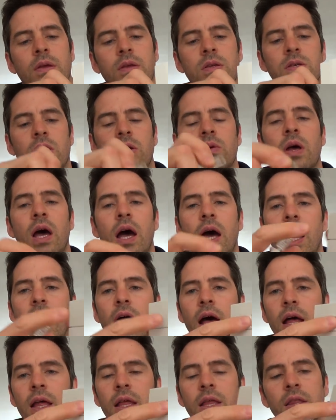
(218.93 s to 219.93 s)
So
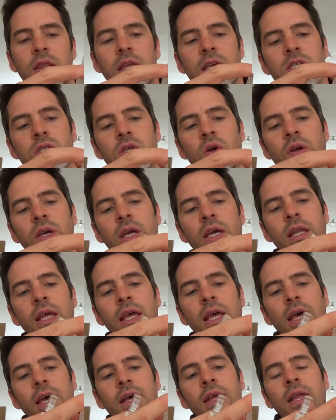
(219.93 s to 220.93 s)
this socket in
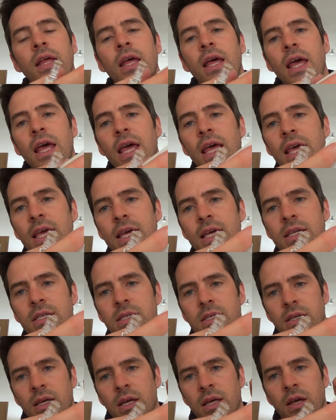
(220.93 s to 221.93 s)
here
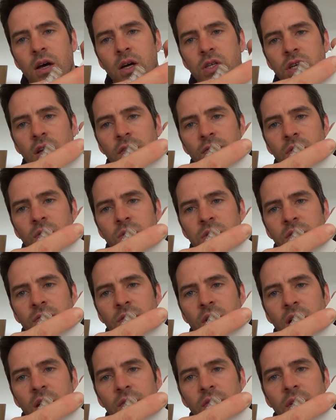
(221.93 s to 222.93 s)
is an R J
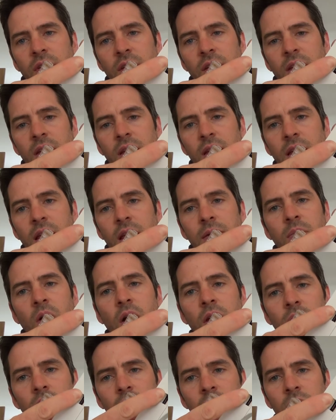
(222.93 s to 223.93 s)
forty-five. It
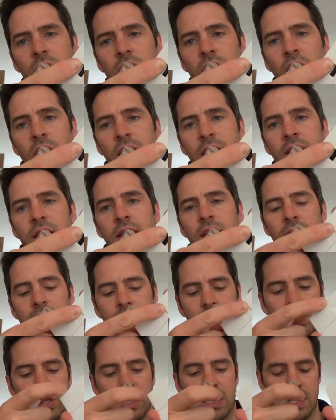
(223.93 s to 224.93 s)
might not look like
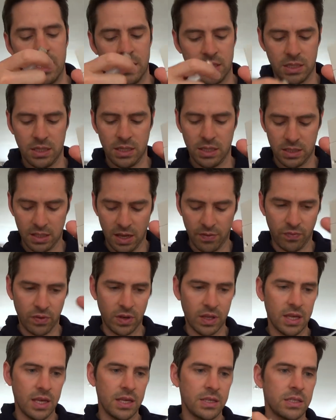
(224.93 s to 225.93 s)
it, but it is. It
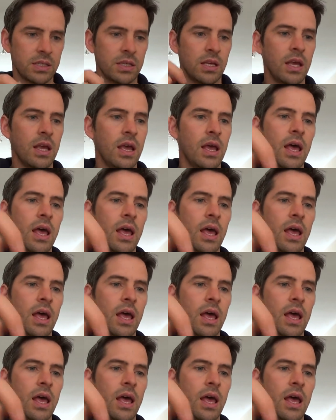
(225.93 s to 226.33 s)
definitely is.